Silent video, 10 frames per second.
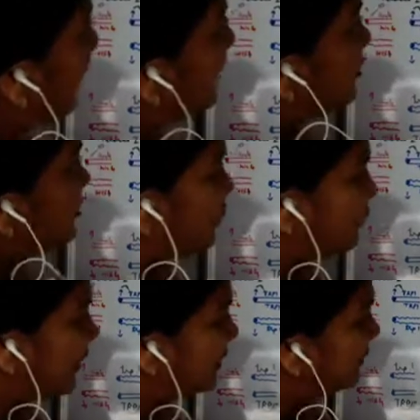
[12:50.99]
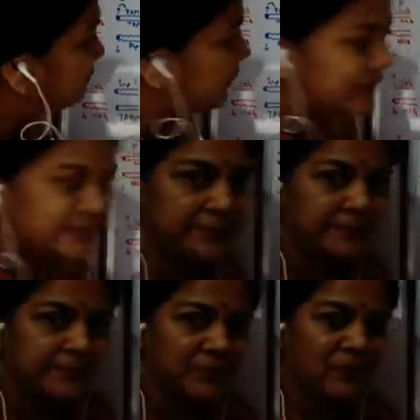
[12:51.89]
and tryptophan plus.
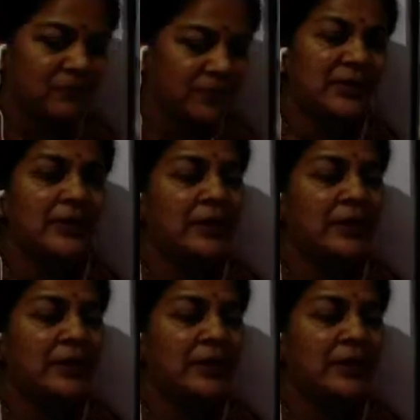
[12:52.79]
Okay,